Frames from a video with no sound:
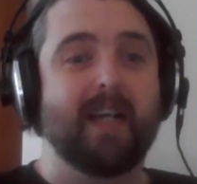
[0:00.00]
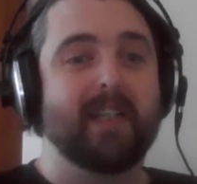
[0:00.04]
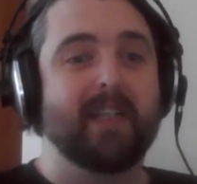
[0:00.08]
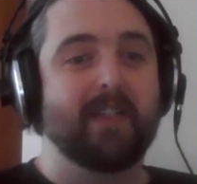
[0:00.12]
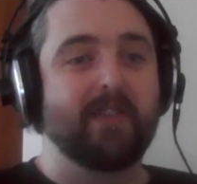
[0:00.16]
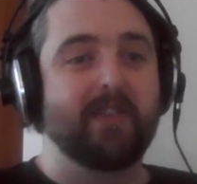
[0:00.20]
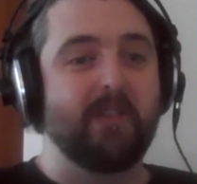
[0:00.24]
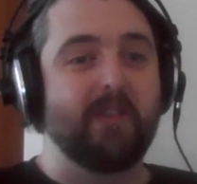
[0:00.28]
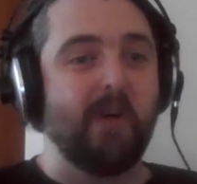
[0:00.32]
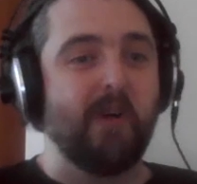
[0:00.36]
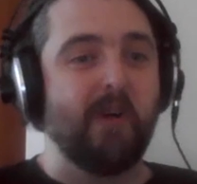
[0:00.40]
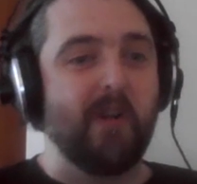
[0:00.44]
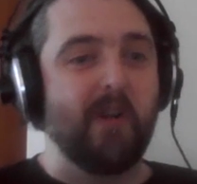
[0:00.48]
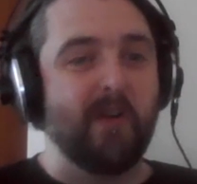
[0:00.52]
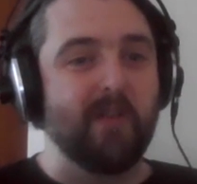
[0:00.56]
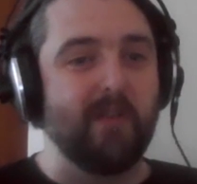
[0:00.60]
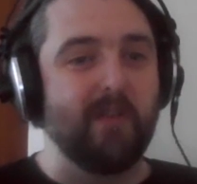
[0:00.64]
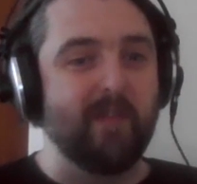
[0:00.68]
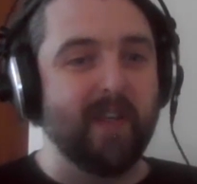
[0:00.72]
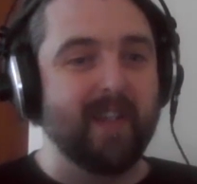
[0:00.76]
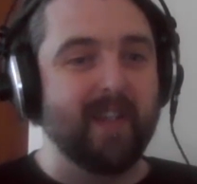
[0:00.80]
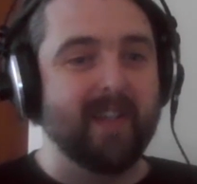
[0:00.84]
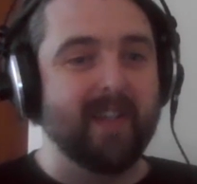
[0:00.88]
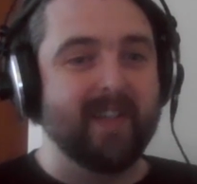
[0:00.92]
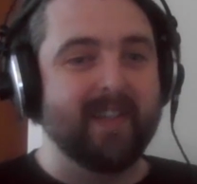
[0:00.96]
I just know enough
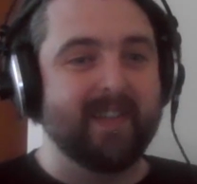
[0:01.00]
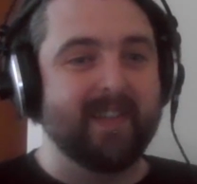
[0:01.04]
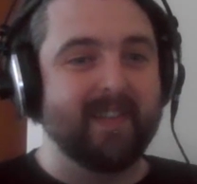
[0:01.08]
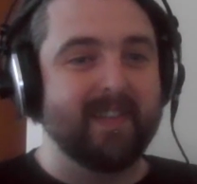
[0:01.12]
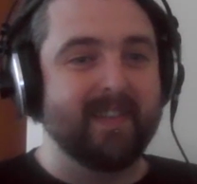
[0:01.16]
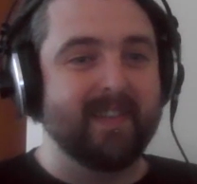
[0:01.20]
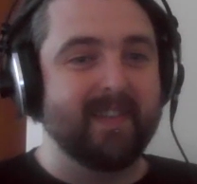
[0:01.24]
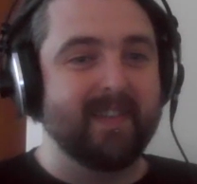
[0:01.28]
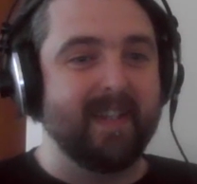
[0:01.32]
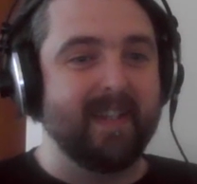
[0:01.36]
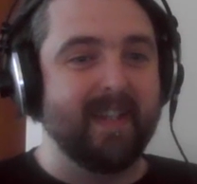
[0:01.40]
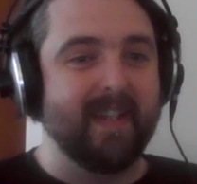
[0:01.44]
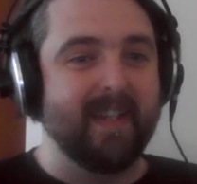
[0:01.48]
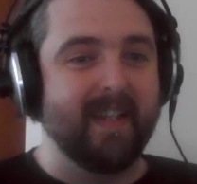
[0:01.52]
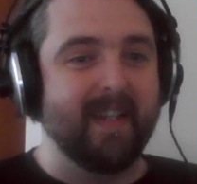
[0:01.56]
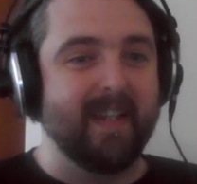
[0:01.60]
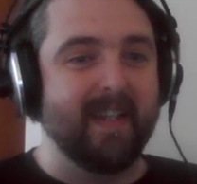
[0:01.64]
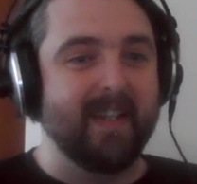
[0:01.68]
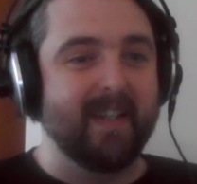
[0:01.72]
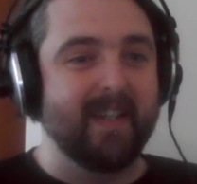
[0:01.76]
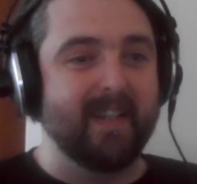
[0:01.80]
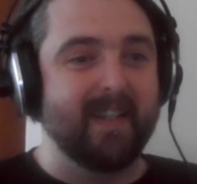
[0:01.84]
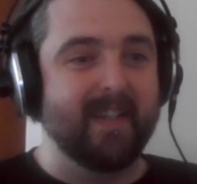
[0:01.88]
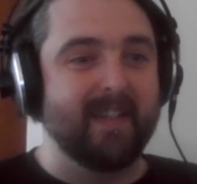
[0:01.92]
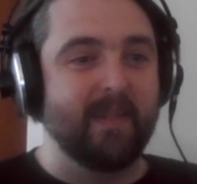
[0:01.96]
of it to